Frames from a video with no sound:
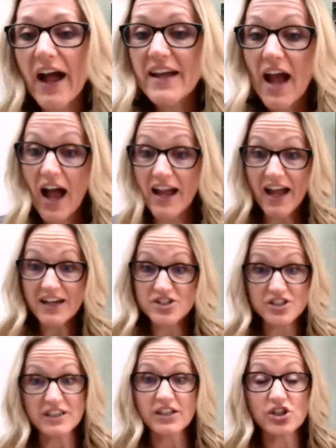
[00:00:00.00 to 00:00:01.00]
I
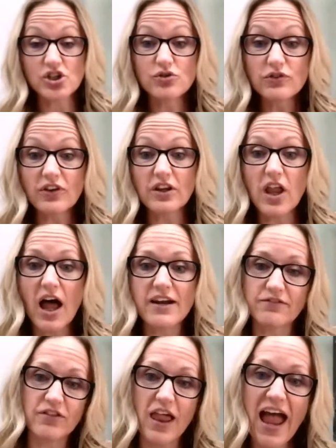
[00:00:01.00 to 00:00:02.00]
actually use a lot
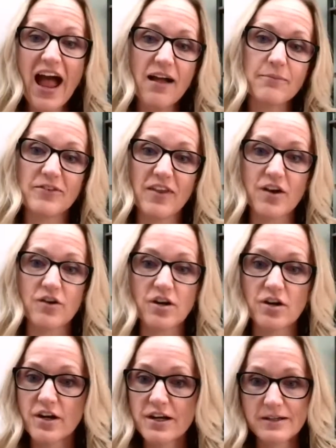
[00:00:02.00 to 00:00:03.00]
of labs that
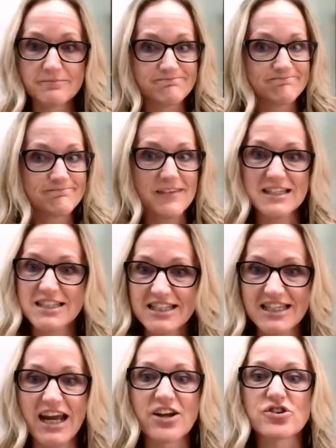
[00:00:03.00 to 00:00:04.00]
are
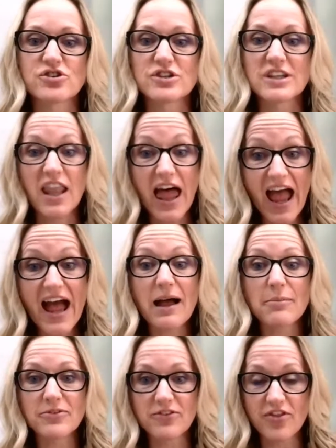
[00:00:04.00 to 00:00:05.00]
standard
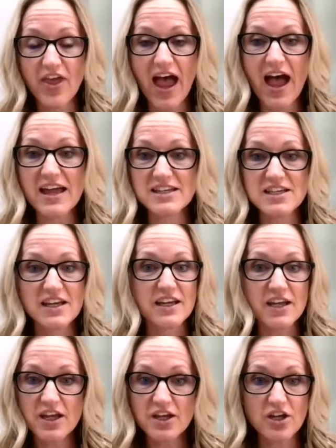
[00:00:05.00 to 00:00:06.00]
labs that
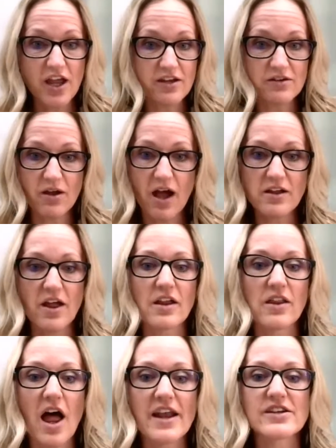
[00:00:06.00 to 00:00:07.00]
a
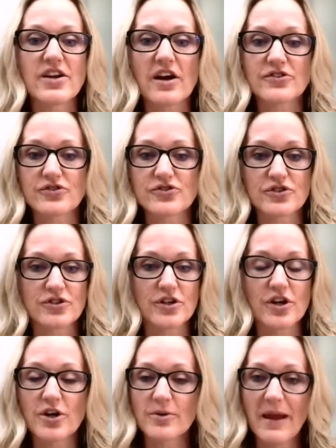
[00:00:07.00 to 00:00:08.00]
lot of doctors
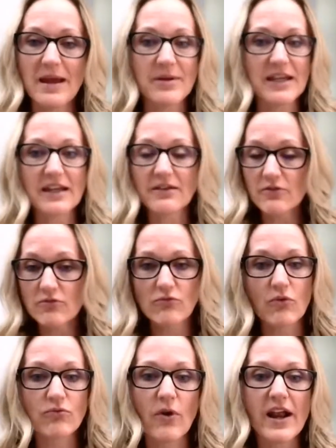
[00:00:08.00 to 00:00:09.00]
are maybe
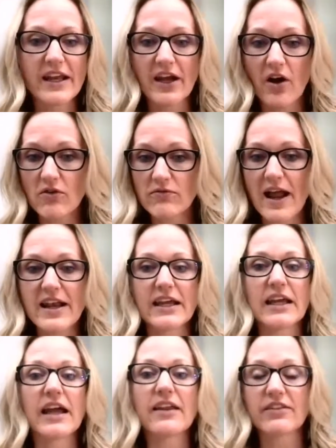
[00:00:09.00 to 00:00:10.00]
running
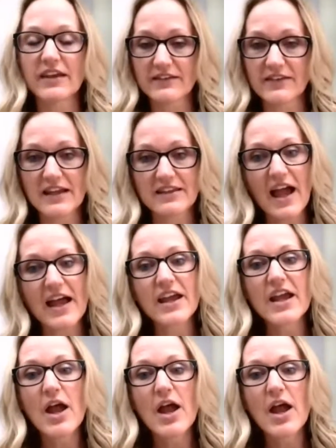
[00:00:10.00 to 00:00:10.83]
already and things like that,